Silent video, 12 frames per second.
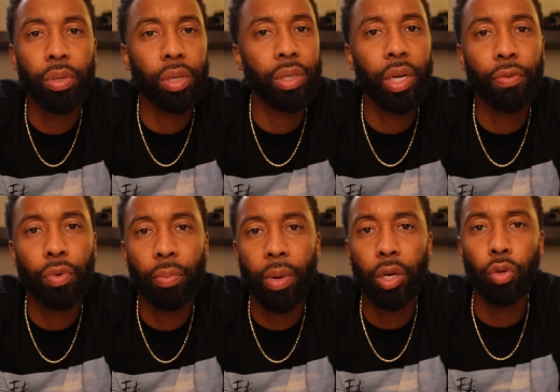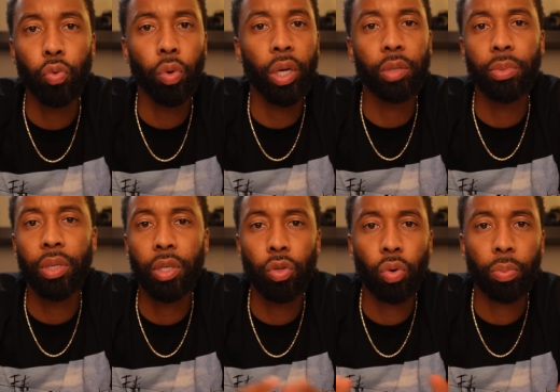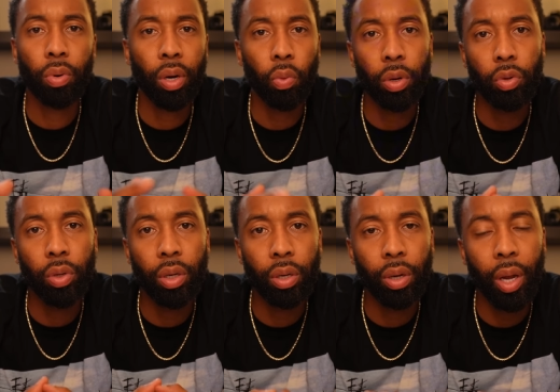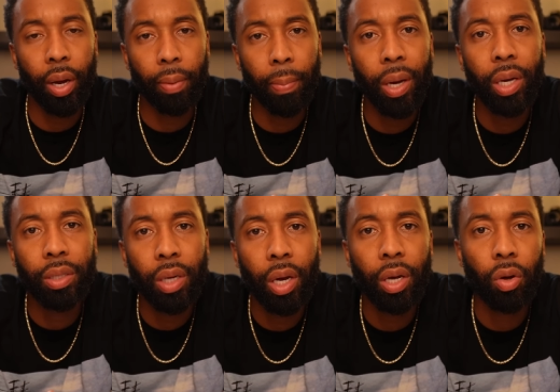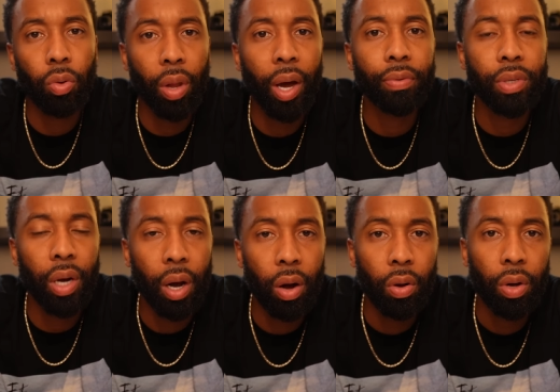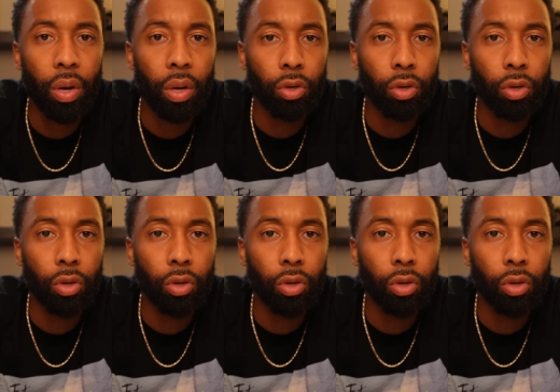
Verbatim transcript: successful to make you rich, but just to a point where you can like maintain your lifestyle.